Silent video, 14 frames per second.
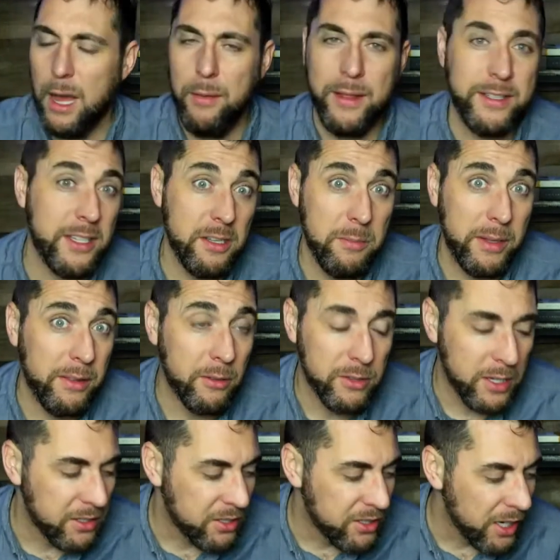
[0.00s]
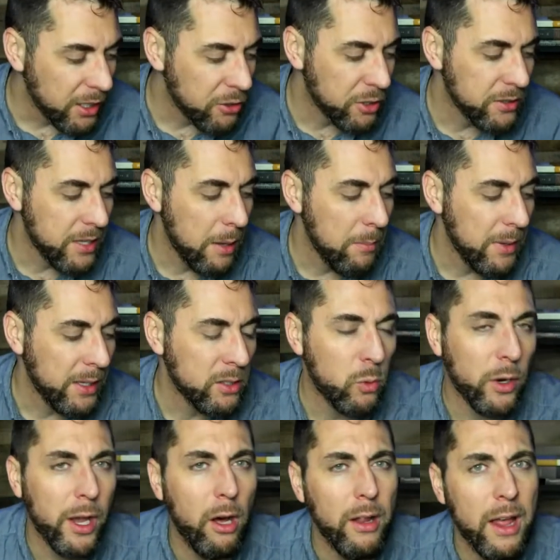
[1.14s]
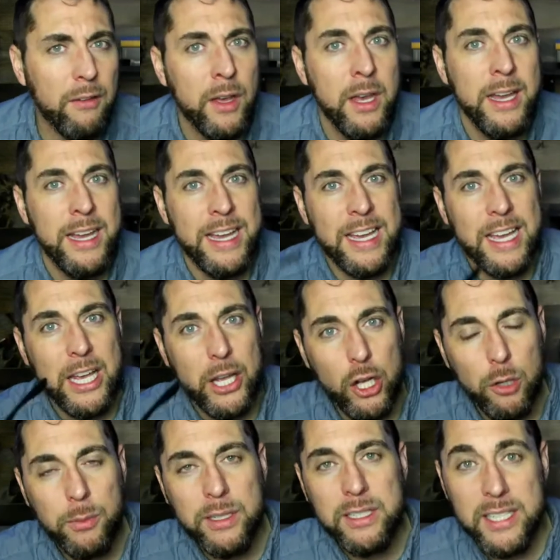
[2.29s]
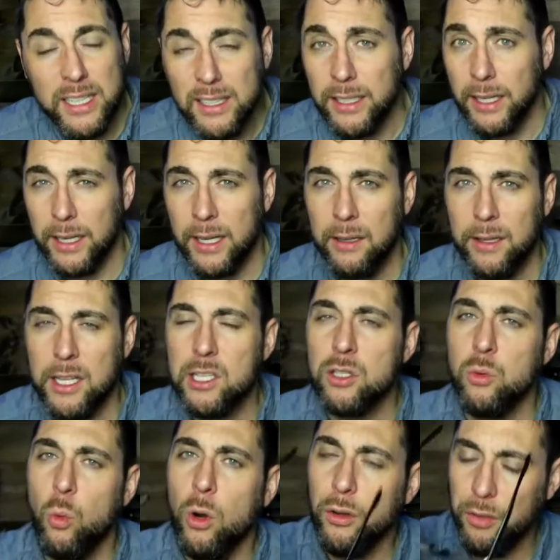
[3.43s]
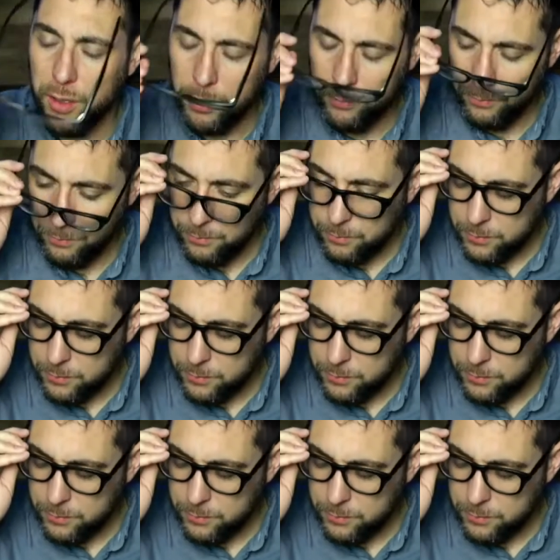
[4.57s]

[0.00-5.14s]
Now, that doesn't mean there's not distinctions. That means we all have human dignity that's worth it.